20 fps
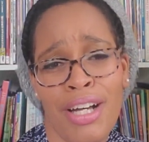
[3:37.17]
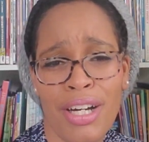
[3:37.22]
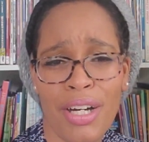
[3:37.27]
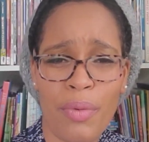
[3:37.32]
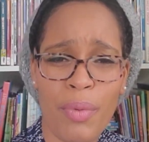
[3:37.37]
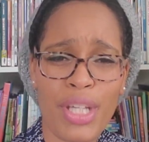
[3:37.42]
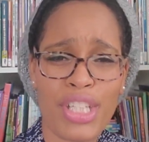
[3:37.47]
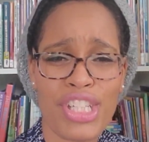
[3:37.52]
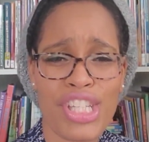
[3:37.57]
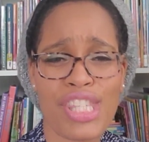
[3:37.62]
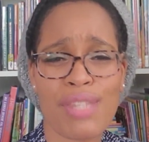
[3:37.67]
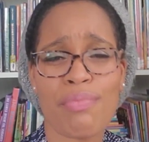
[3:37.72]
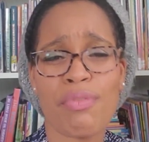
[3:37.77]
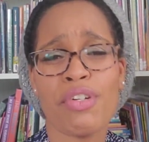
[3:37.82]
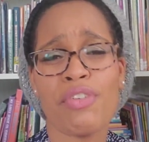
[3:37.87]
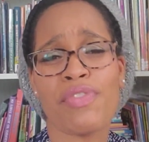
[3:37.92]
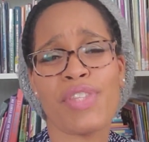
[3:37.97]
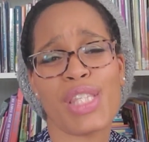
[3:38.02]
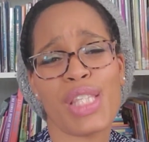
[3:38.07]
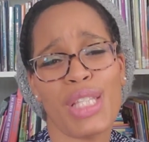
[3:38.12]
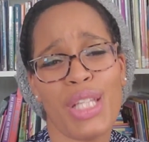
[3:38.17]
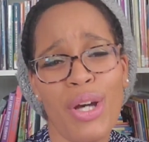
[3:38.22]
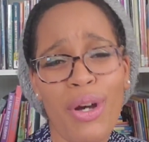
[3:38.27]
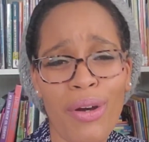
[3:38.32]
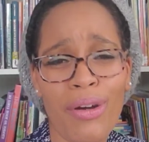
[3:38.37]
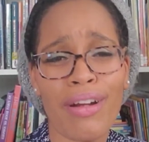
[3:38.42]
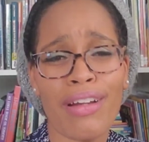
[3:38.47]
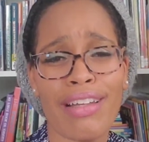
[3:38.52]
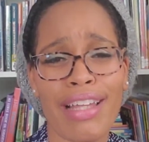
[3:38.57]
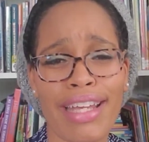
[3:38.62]
we just move
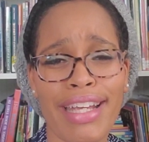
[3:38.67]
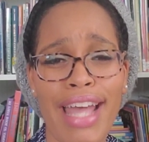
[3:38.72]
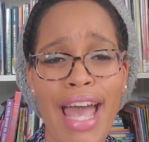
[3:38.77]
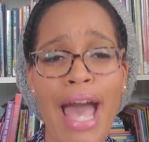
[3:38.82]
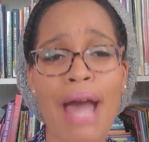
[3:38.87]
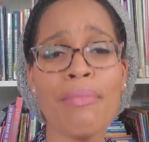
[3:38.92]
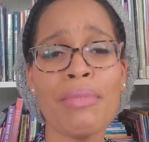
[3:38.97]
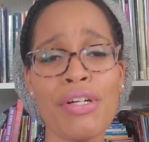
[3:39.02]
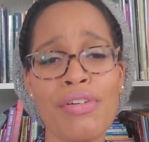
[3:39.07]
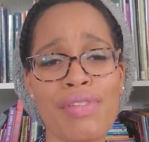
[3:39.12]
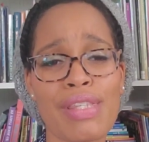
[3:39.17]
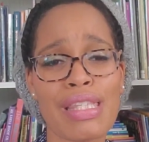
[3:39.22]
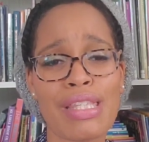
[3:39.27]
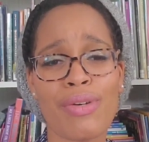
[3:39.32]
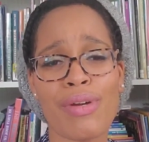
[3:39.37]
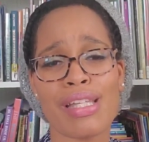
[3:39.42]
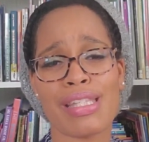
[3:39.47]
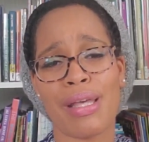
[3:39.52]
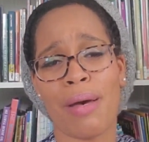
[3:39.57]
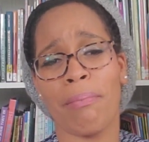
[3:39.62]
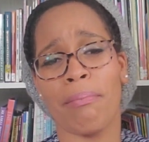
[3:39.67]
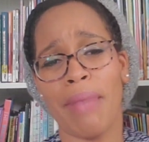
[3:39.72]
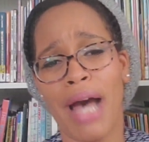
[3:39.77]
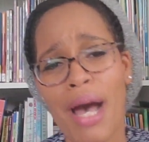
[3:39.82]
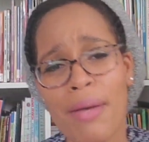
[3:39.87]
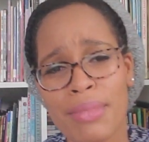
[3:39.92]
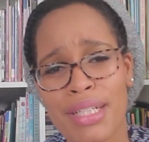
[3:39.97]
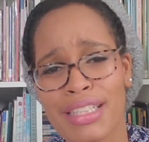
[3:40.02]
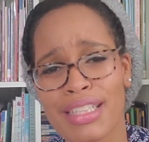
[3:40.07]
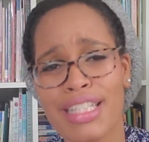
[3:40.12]
slower. Like, I move slower as a
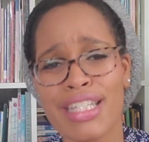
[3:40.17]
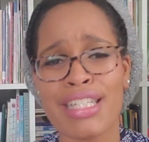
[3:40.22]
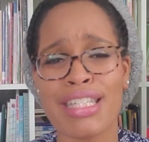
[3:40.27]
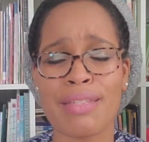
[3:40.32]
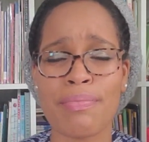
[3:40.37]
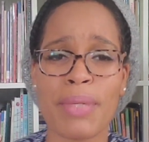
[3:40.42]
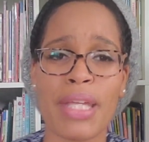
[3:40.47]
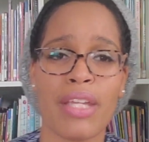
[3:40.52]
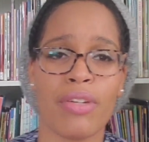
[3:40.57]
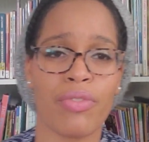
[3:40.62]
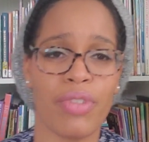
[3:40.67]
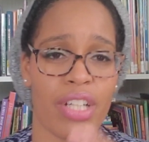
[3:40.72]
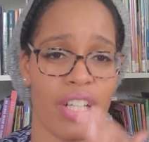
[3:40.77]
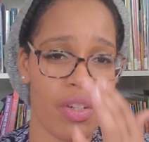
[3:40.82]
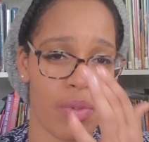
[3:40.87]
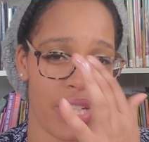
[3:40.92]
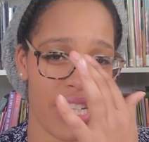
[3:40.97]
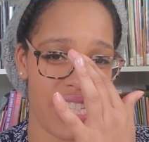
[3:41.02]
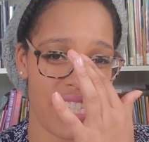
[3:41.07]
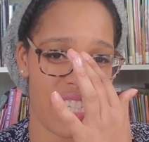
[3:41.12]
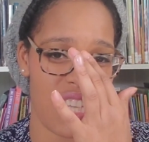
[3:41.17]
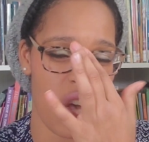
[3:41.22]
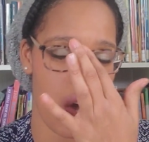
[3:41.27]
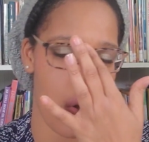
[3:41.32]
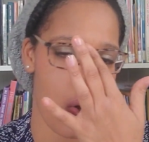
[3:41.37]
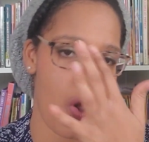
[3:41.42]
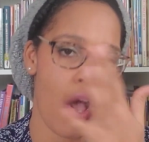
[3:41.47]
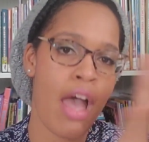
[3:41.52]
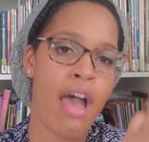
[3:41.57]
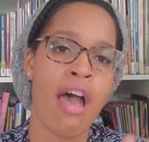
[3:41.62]
mama. Let's just be real with it.
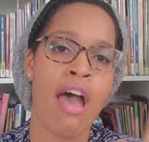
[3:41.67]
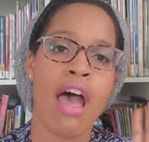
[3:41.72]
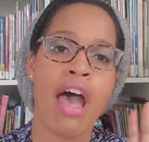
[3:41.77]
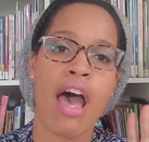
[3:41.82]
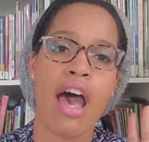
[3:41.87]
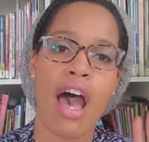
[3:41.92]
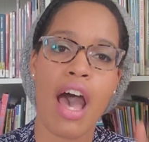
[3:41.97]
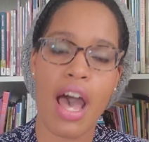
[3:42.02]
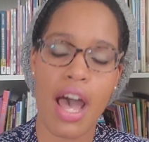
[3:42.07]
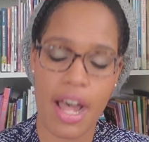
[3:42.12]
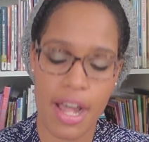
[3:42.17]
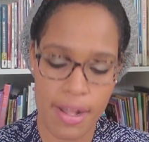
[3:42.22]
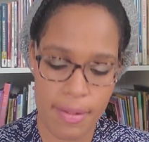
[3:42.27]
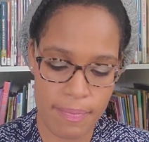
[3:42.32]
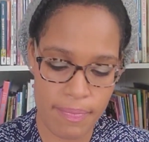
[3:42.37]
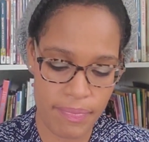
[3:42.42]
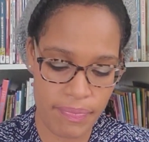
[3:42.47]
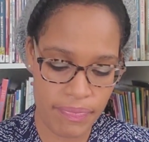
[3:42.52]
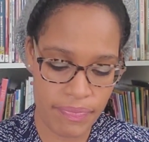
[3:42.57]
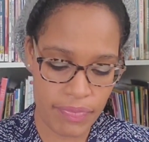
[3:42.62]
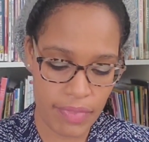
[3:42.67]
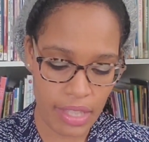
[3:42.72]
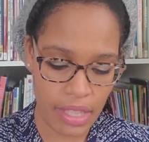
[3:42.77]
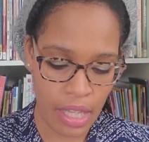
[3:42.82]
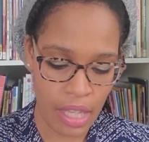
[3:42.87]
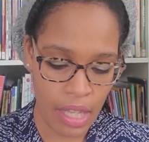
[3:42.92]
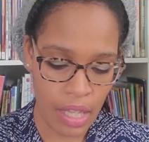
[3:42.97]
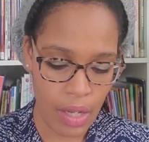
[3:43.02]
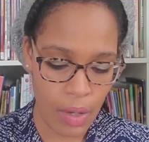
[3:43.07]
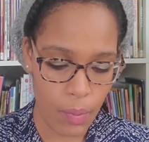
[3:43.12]
So, um,
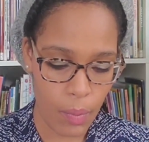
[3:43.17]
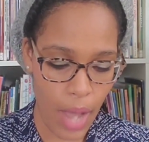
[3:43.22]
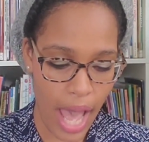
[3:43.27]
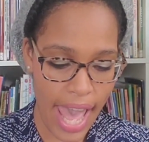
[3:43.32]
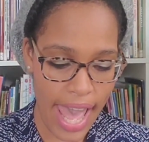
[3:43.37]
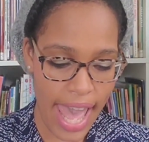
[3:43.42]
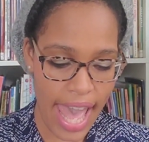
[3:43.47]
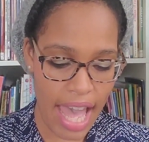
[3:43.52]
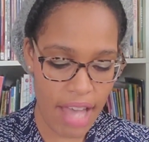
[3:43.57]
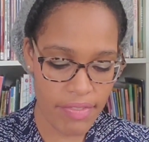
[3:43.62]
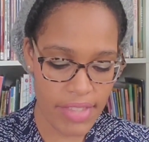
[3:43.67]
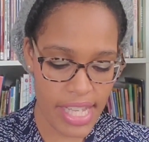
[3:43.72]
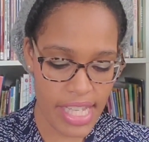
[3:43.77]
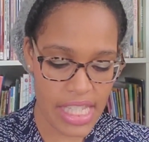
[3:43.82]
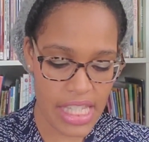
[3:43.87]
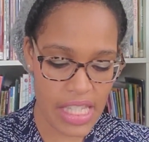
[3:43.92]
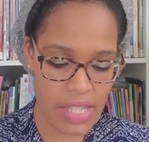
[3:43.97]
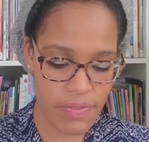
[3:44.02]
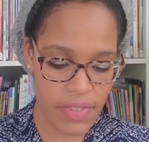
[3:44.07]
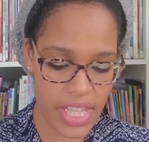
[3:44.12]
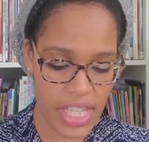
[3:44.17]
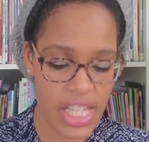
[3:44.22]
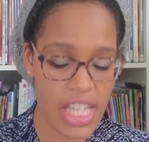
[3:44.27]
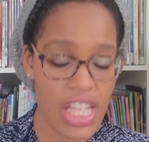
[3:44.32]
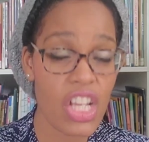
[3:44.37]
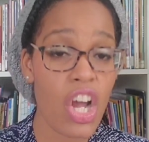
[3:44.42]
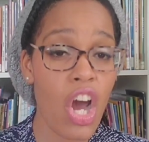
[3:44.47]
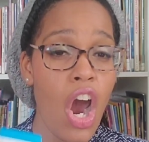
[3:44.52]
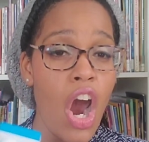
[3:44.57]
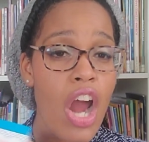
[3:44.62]
I have these
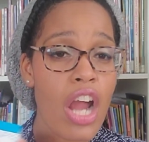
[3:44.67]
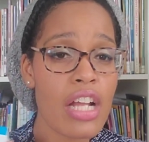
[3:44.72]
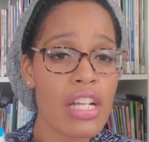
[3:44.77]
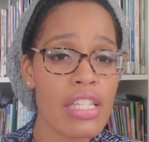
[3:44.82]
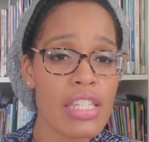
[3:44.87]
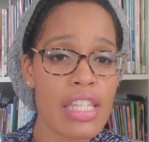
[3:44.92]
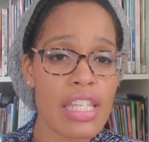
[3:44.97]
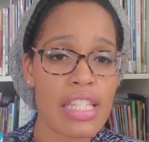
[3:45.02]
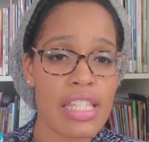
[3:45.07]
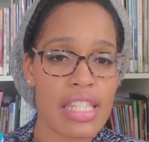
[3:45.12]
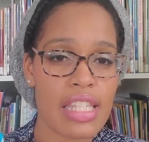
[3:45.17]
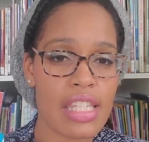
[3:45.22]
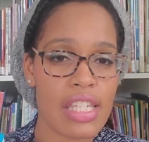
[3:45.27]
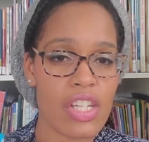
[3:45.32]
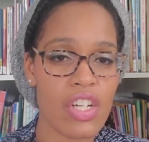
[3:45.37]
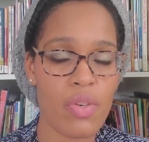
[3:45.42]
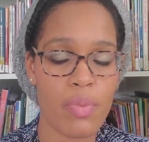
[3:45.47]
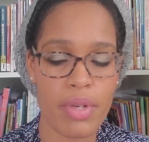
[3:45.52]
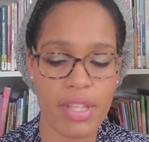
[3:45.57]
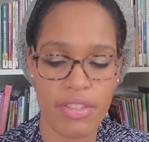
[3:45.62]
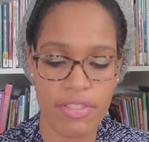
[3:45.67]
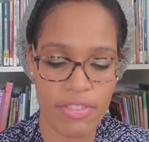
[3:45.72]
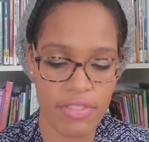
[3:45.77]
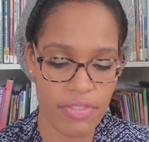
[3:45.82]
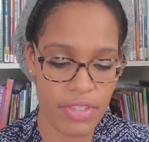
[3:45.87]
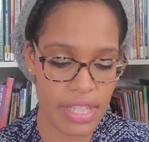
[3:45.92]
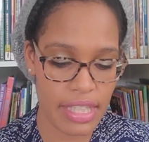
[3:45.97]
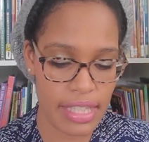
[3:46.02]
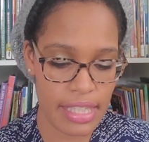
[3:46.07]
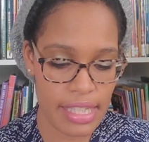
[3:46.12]
feeling cards. It's deal with
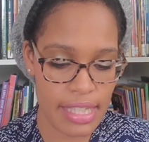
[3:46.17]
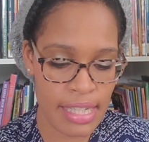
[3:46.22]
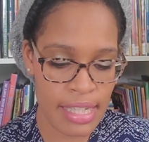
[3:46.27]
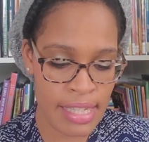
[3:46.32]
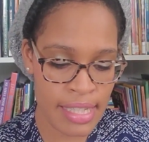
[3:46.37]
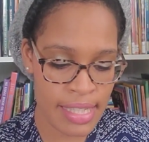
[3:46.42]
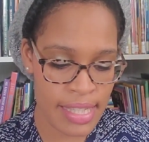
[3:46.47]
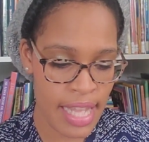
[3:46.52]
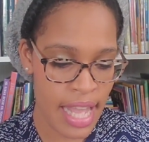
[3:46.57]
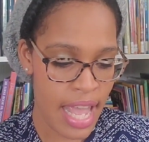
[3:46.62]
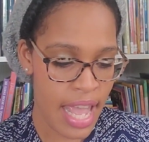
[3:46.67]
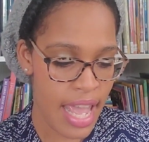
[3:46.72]
feelings.